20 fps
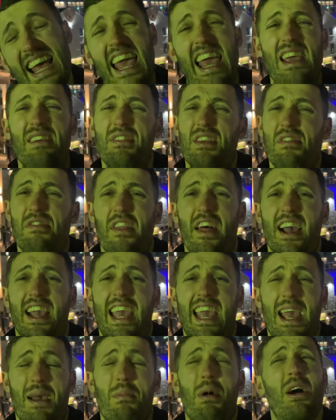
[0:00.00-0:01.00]
even if that
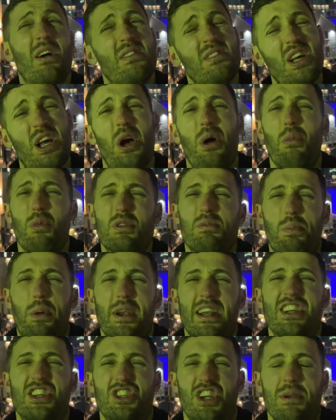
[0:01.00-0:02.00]
game was
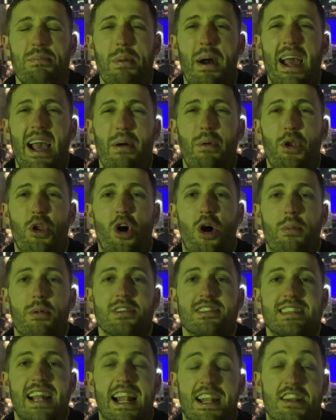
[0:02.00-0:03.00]
pretty shit by our
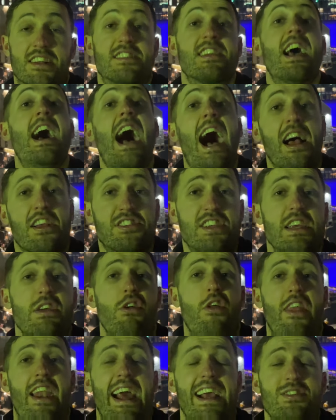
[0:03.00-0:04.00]
normal standards. I'll see
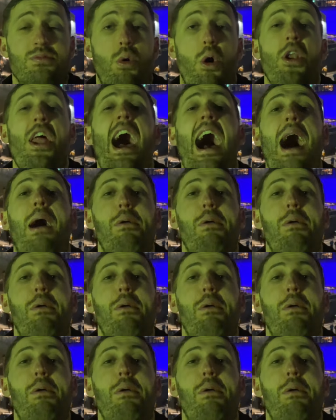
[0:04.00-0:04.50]
you on the next one.